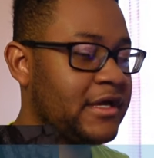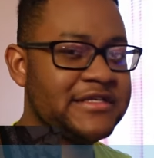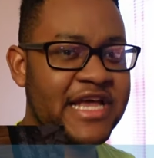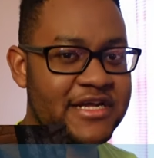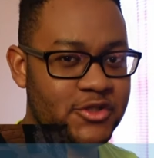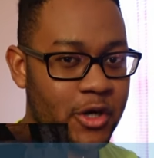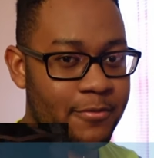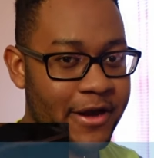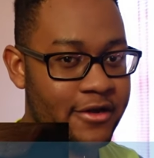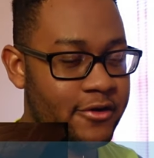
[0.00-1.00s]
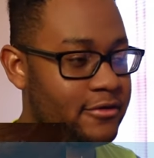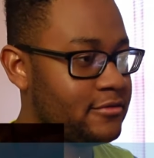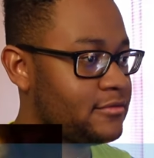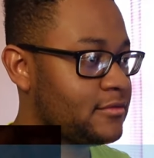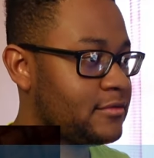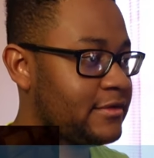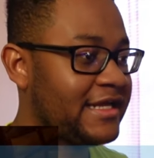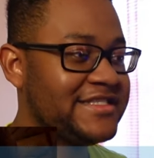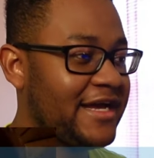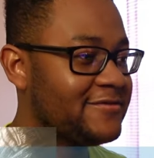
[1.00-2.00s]
Is that Troy Baker? That
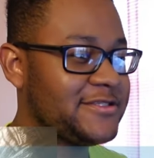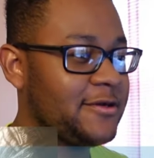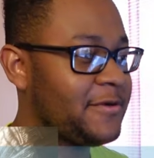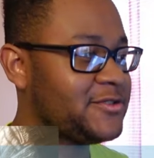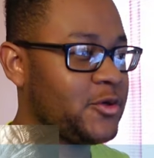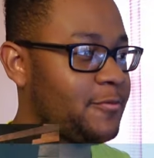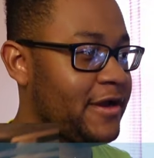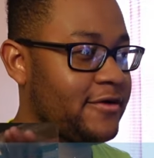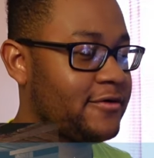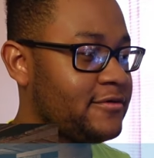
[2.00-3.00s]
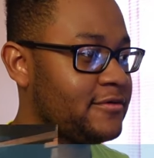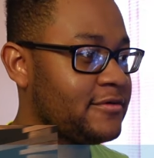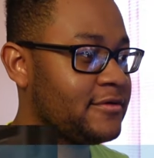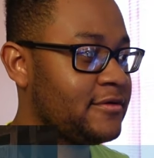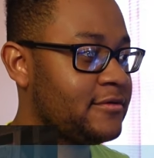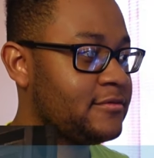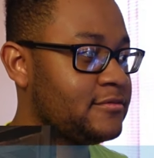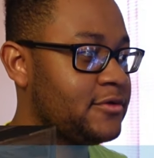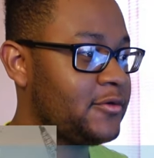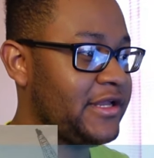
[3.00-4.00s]
sounds so much Troy Baker.
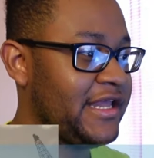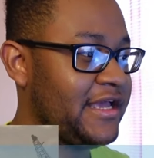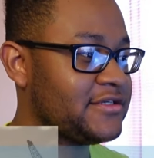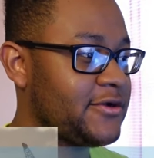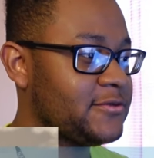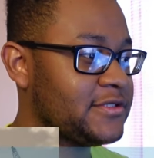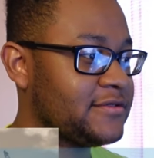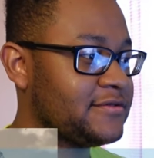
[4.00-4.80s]
Doing Indiana Jones.